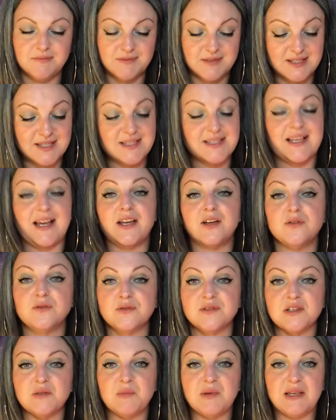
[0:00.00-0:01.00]

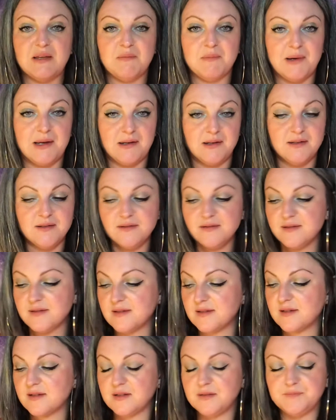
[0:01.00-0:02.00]
scales are being
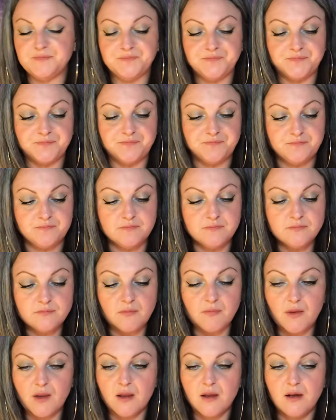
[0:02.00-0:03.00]
balanced.
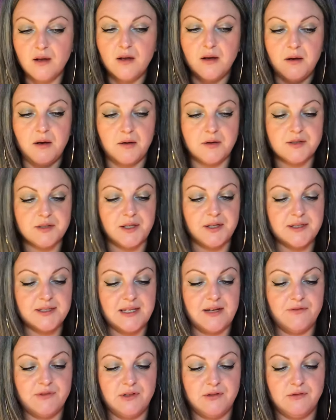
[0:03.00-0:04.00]
I'm just going to
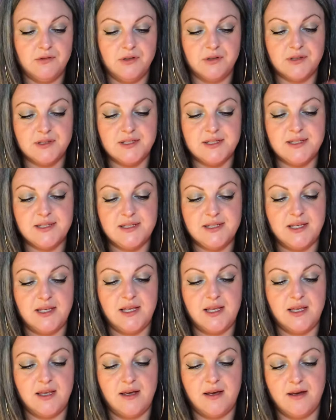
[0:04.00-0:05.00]
have a little look to
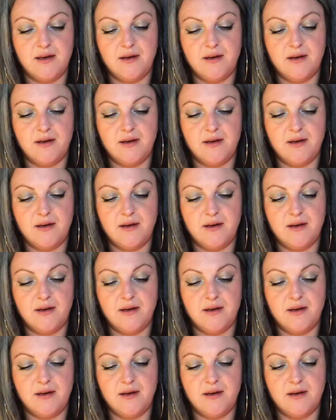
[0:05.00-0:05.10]
see